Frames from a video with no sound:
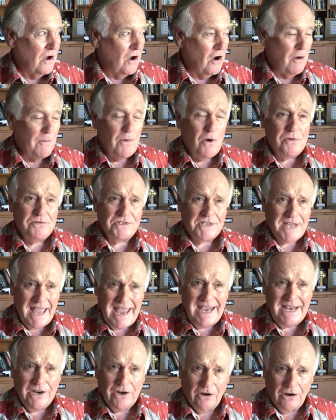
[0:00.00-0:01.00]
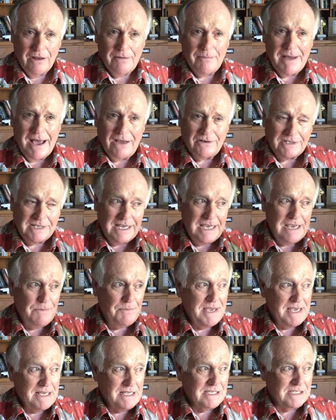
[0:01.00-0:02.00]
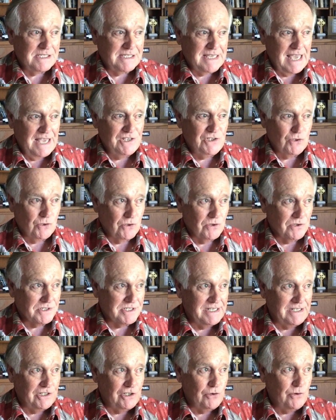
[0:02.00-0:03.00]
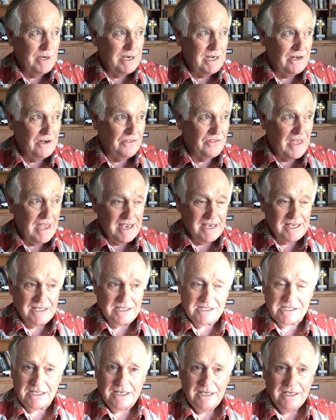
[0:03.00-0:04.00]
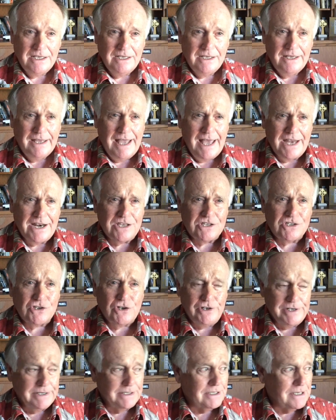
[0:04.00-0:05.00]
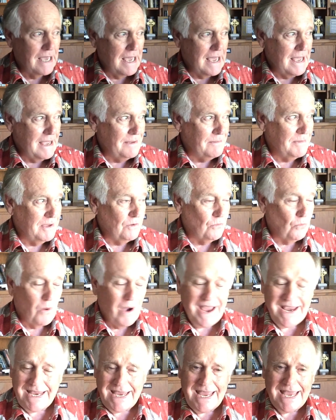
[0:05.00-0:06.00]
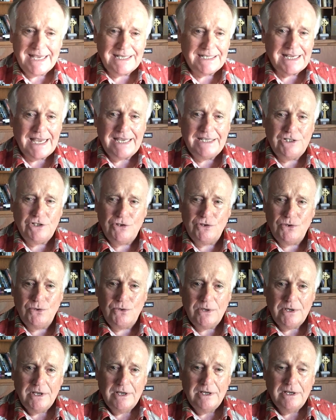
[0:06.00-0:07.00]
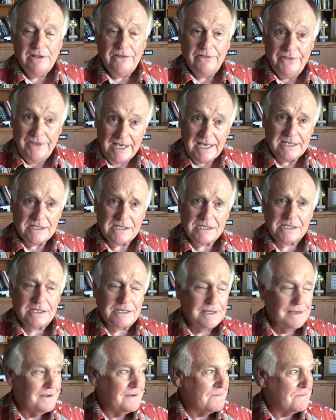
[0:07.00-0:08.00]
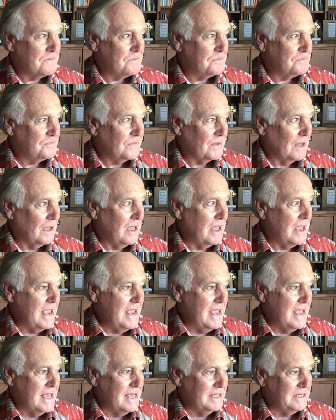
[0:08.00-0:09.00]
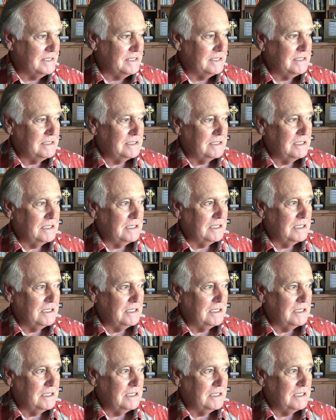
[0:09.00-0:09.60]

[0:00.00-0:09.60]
almost anal about keeping schedules and doing things at a certain time, and why can't I do this? And